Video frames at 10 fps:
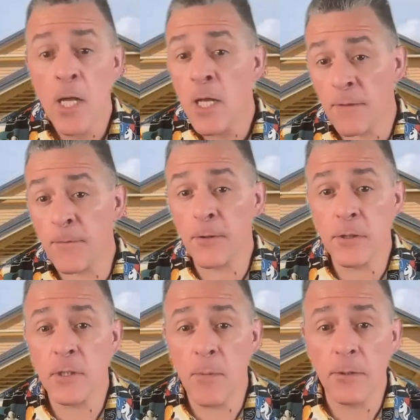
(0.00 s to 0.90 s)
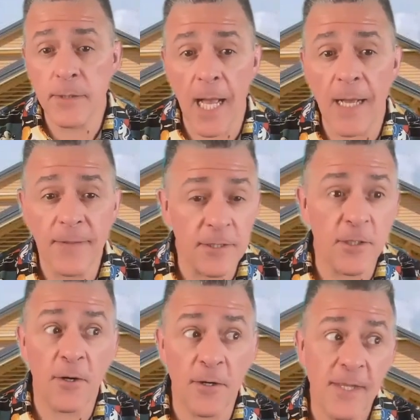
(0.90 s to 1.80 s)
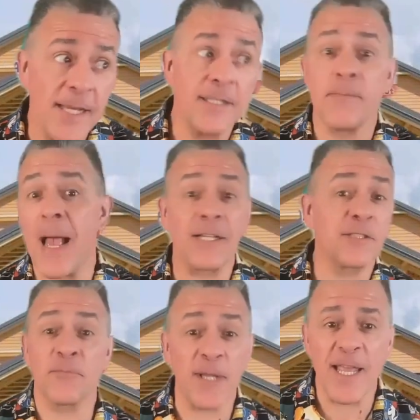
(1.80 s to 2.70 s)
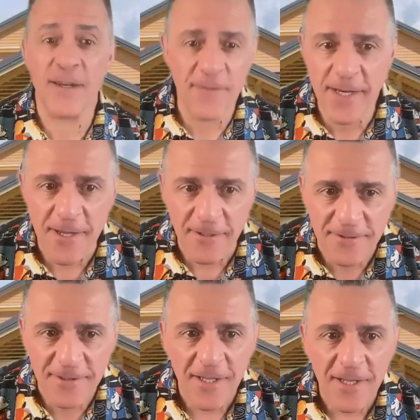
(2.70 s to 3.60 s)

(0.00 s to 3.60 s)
The first and most obvious are these master plan videos.